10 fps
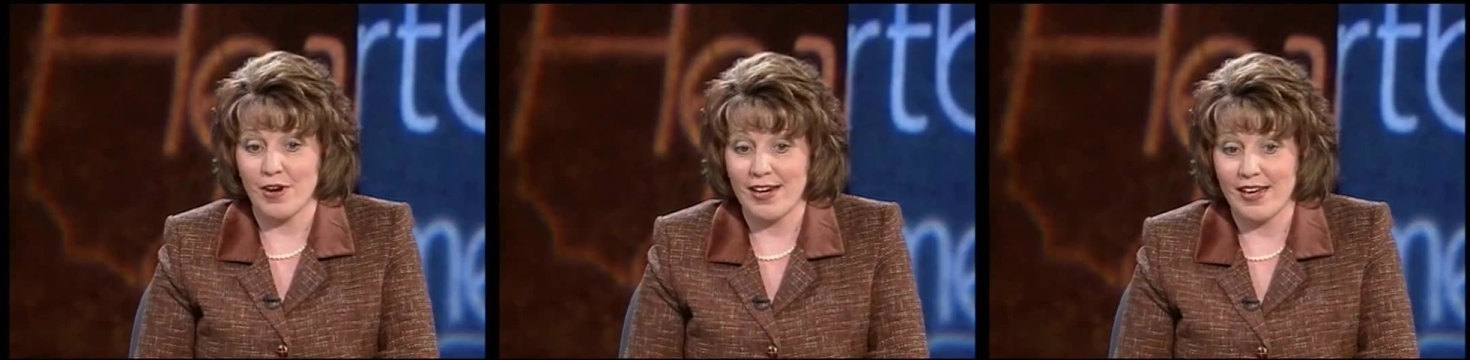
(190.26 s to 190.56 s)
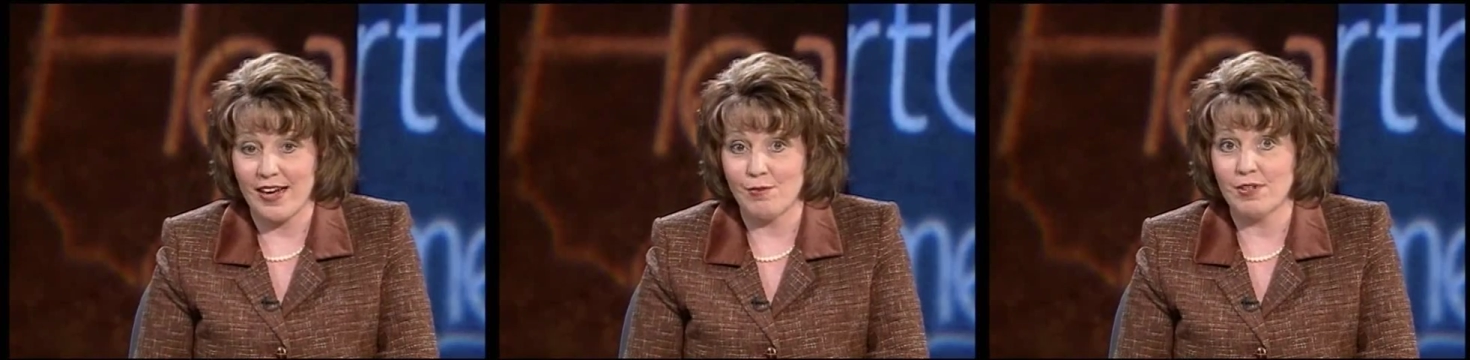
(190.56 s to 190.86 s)

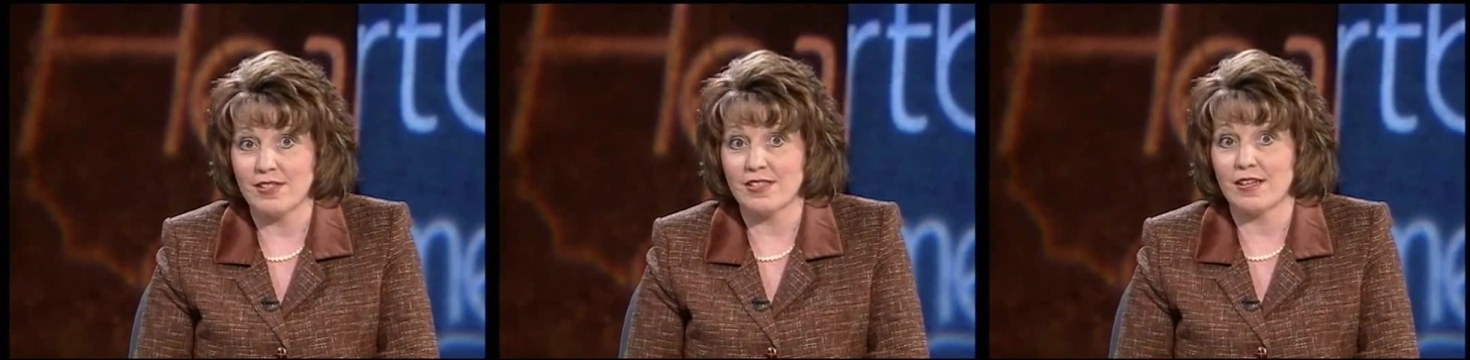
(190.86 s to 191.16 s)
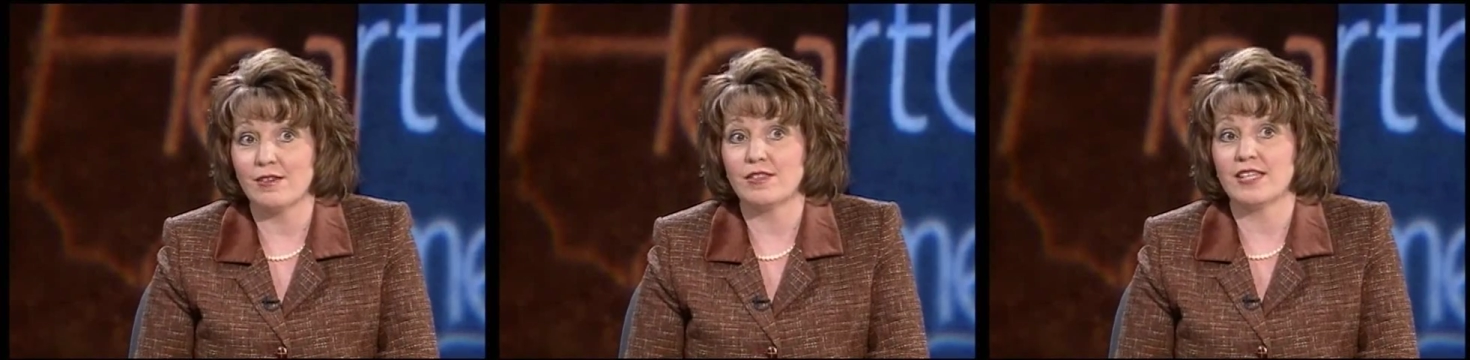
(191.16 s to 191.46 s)
right. I was
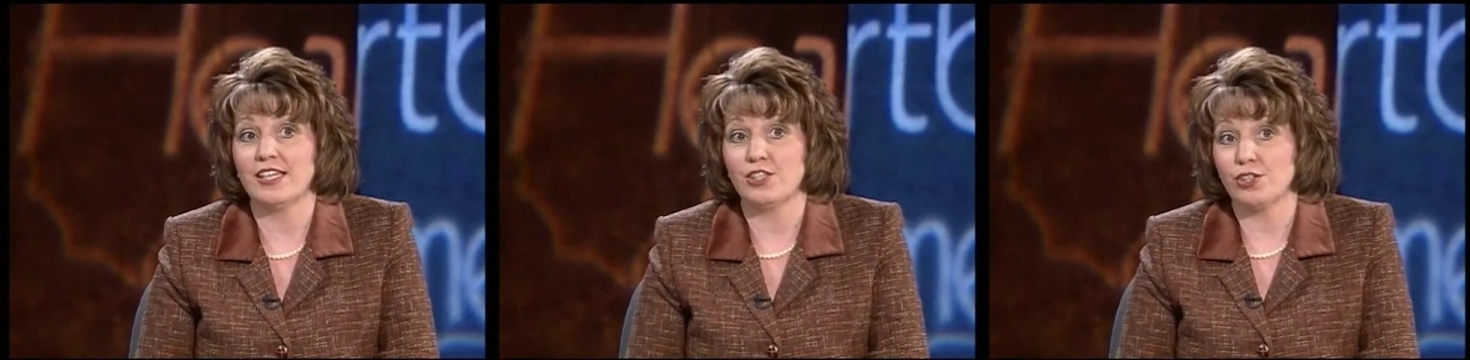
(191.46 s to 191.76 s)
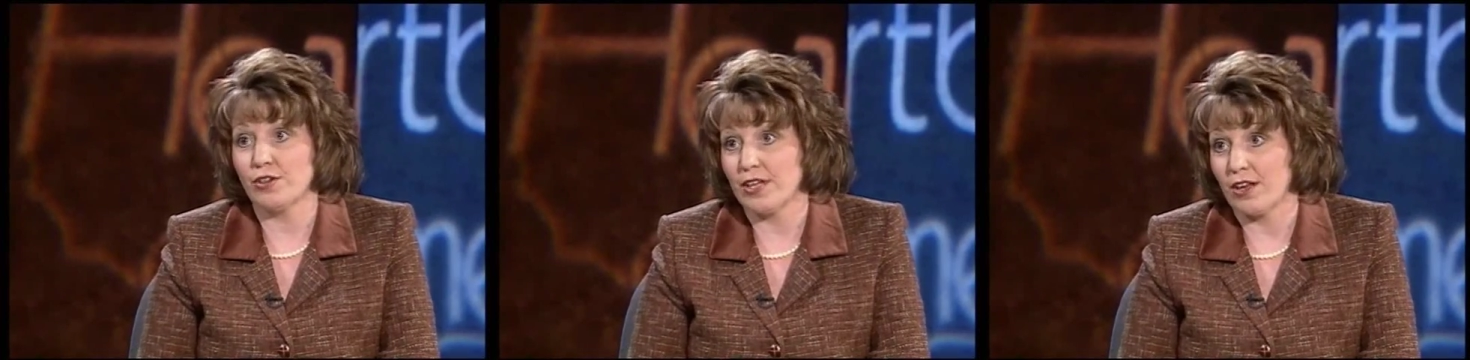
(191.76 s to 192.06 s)
a
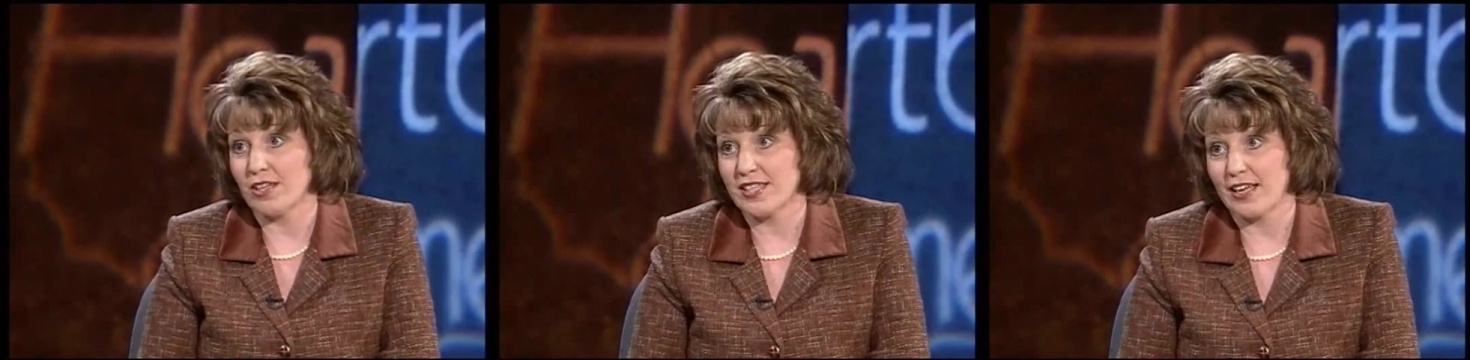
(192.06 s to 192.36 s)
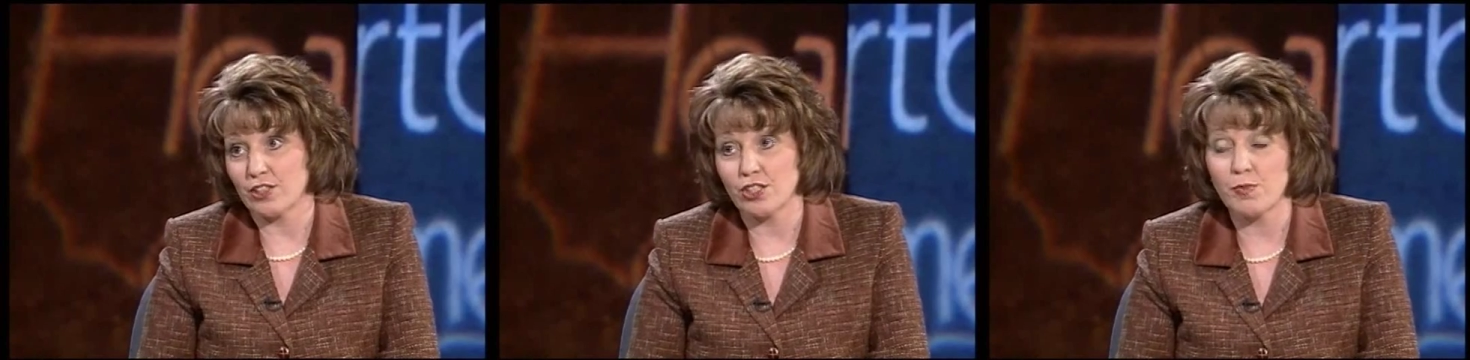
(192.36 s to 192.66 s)
teacher in Los
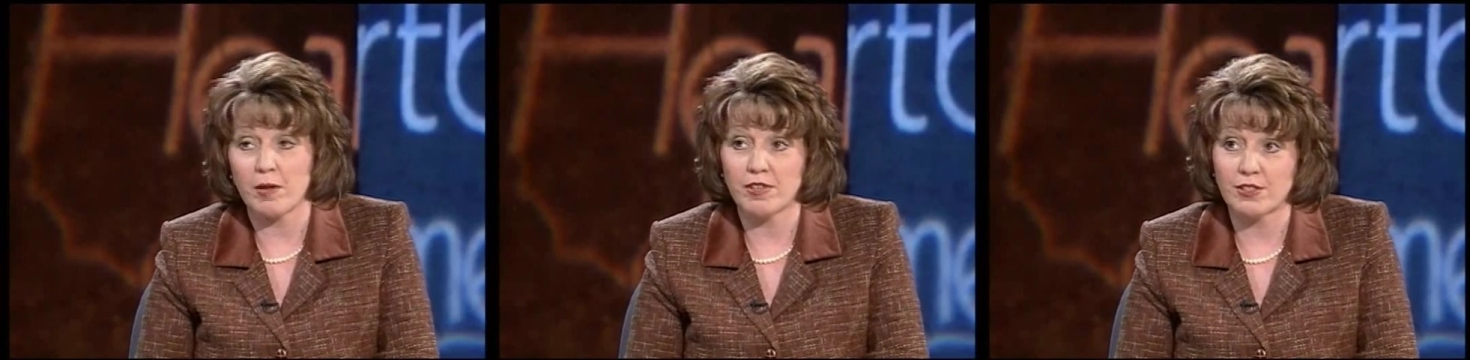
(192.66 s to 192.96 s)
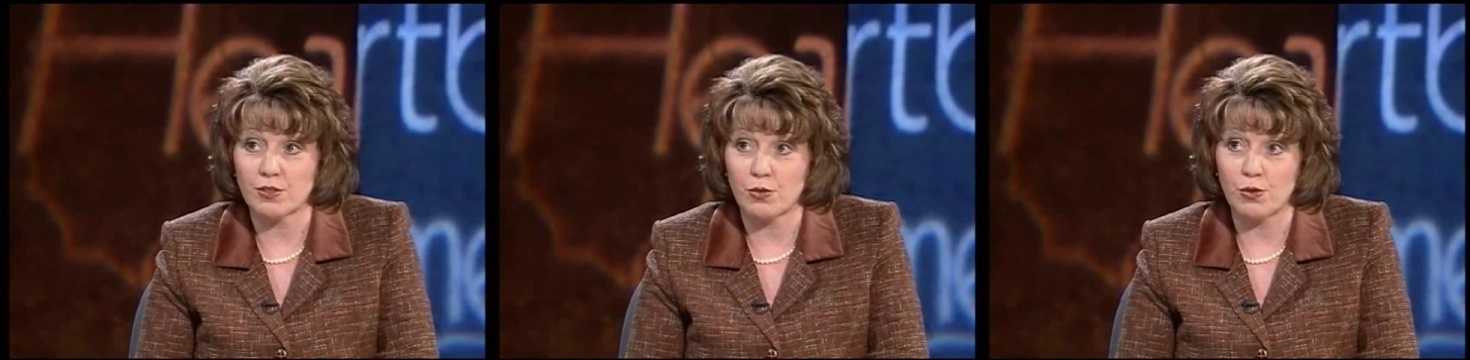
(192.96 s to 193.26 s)
Angeles
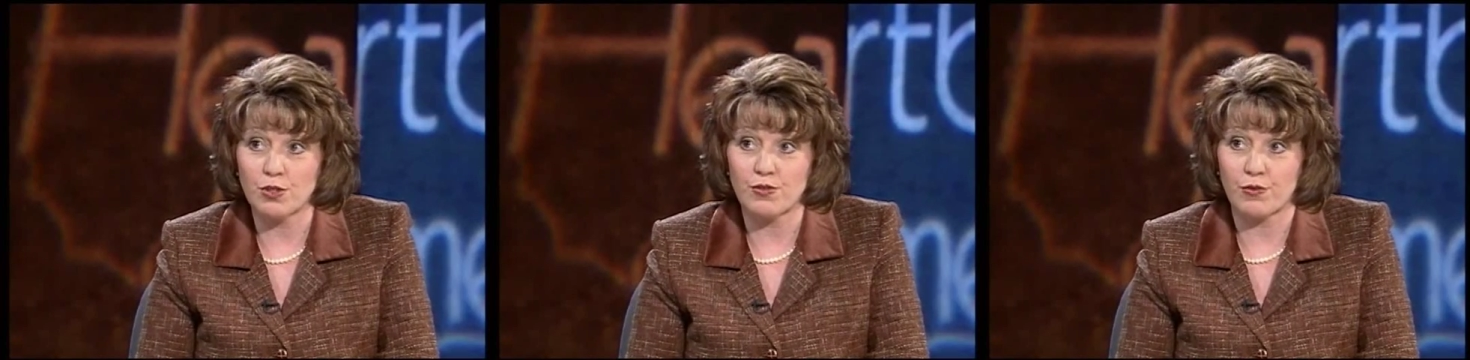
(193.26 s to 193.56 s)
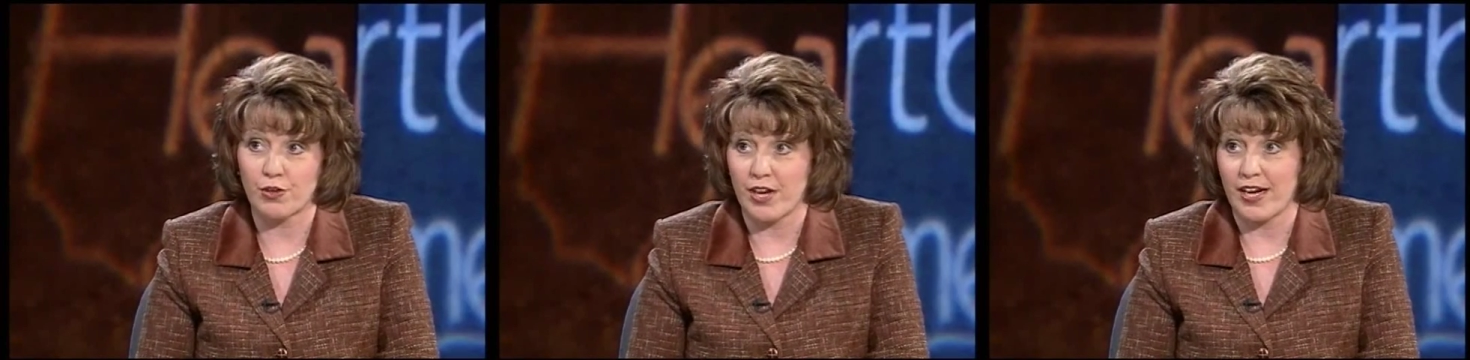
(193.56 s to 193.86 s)
Public Schools
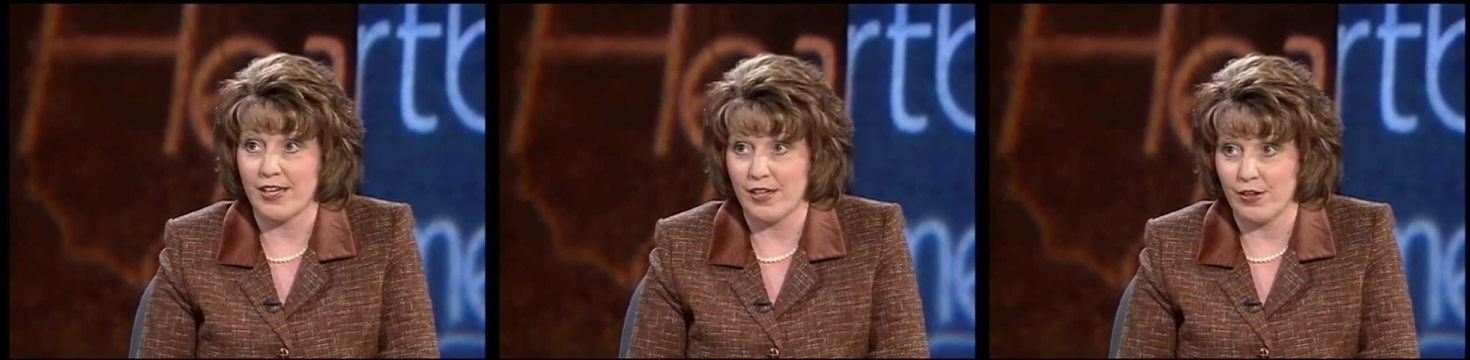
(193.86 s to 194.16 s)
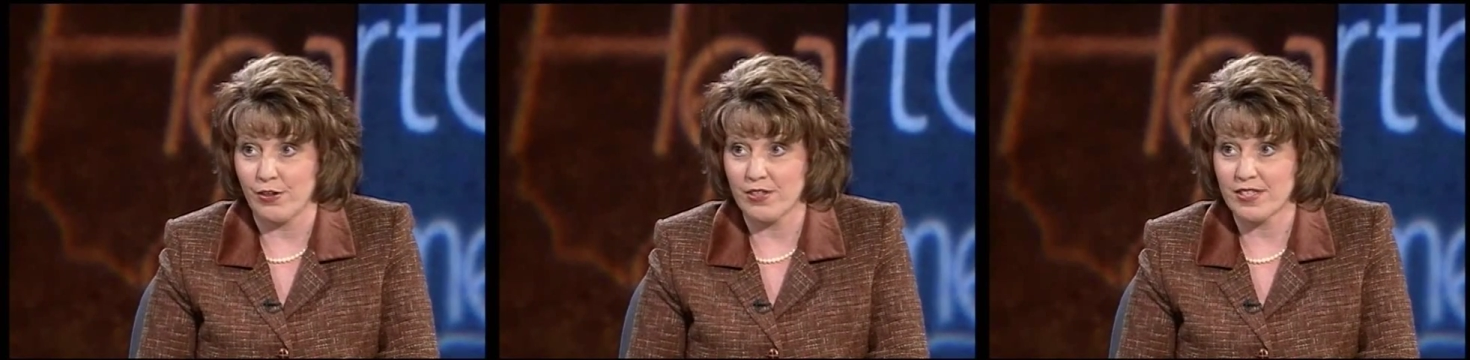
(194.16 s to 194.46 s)
for 9
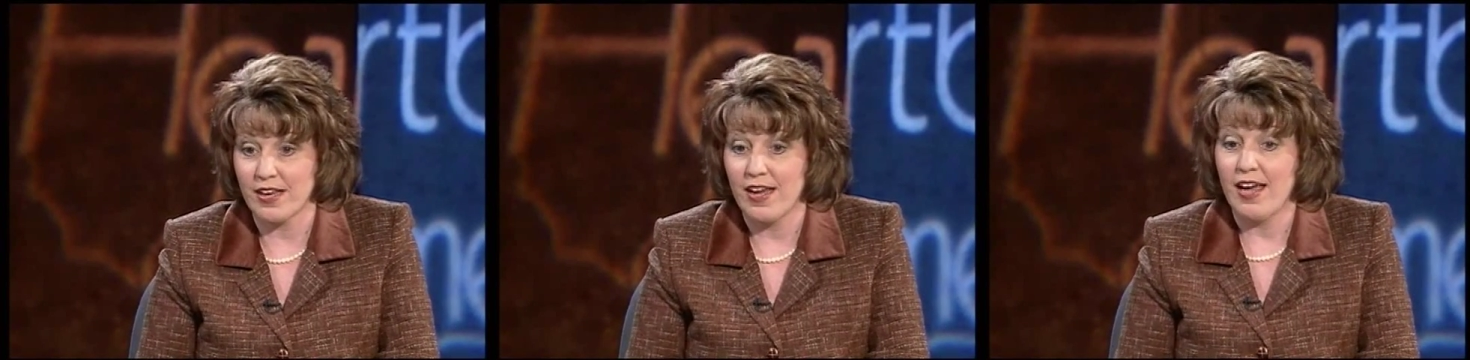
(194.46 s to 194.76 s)
years,